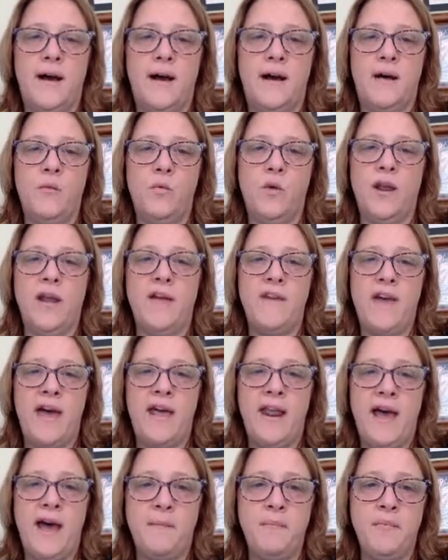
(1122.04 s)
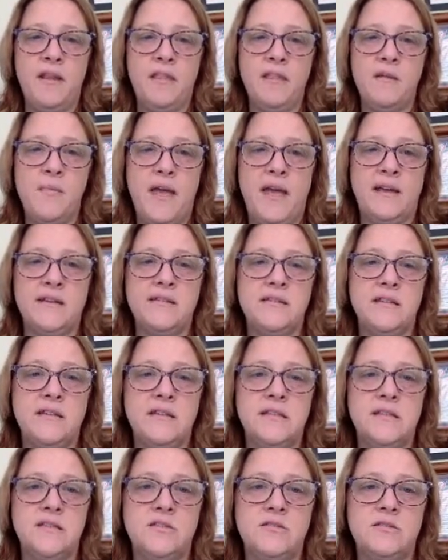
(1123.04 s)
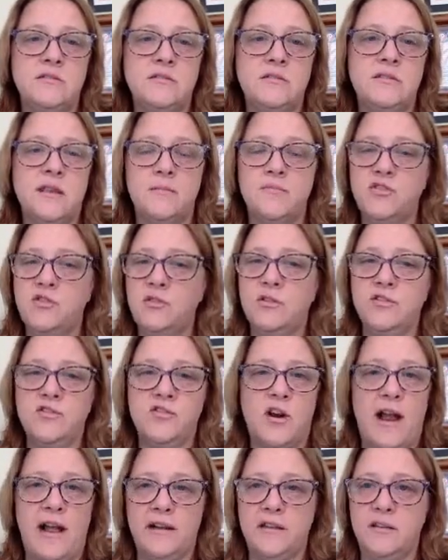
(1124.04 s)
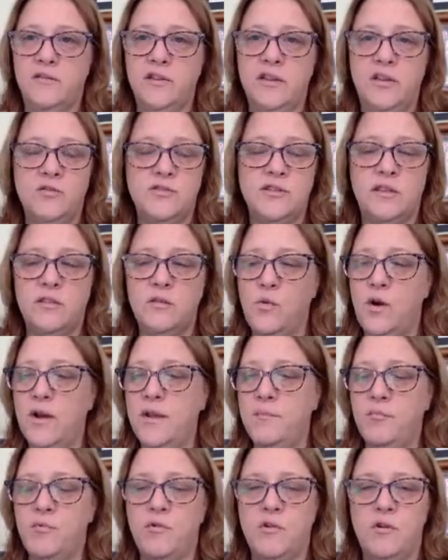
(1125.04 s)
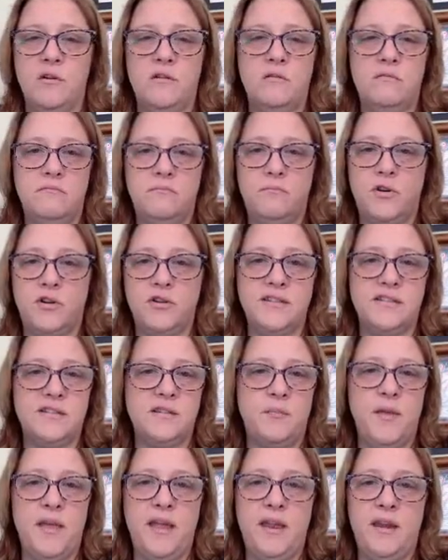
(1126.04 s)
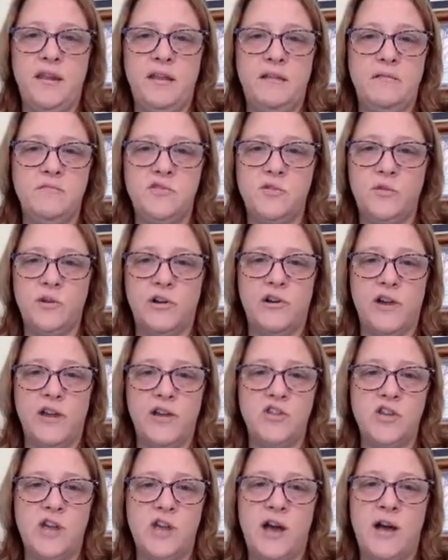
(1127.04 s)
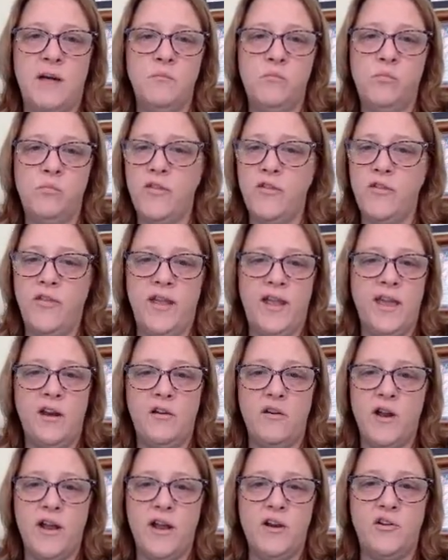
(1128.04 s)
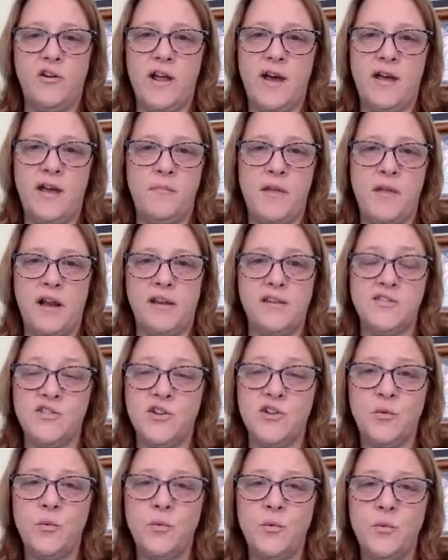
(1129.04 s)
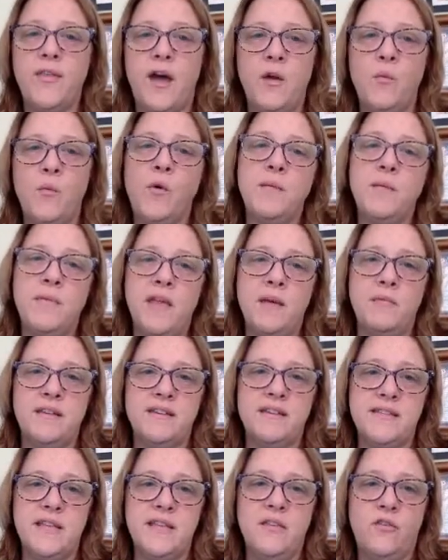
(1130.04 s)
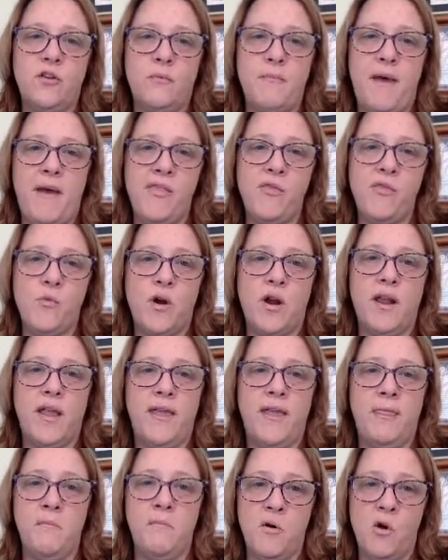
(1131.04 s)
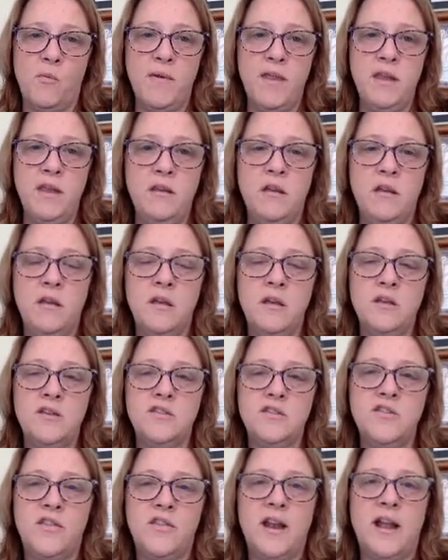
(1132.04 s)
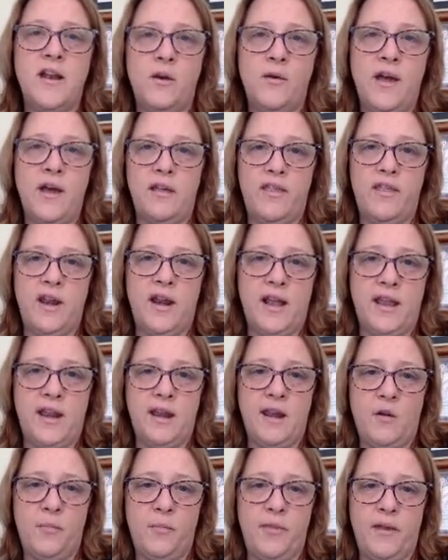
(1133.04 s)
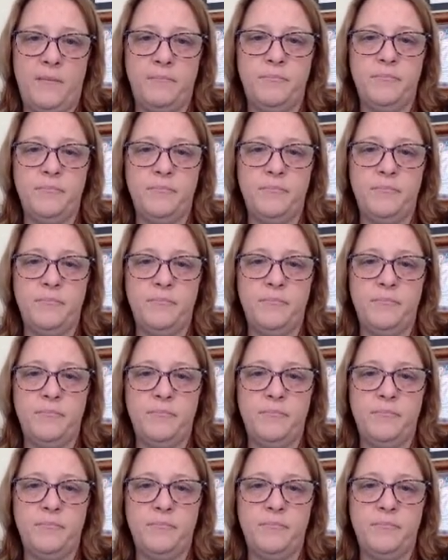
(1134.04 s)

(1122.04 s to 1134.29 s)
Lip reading: what I've had happen in the past is some students are actively using the whiteboard, participating, doing a great job. Whether they get it right or not, I'm not concerned with. I want to be able to see their math work in the moment so that I know how that I can help them.